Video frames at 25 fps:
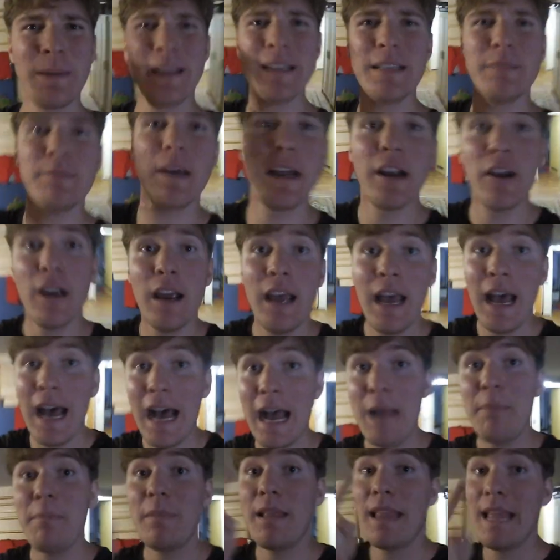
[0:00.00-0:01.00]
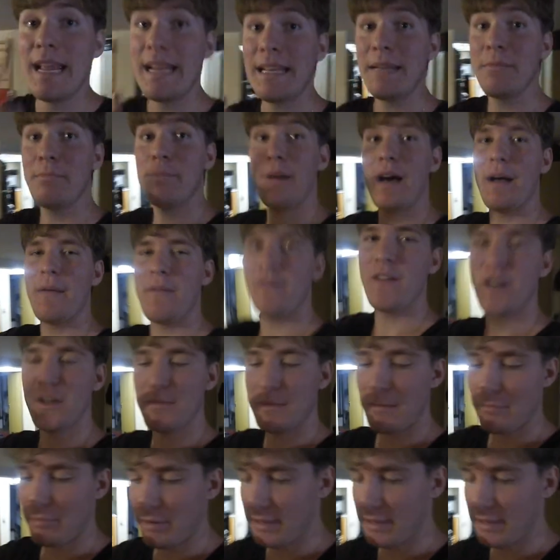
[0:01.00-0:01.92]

but doesn't matter. I'm late, but I finished my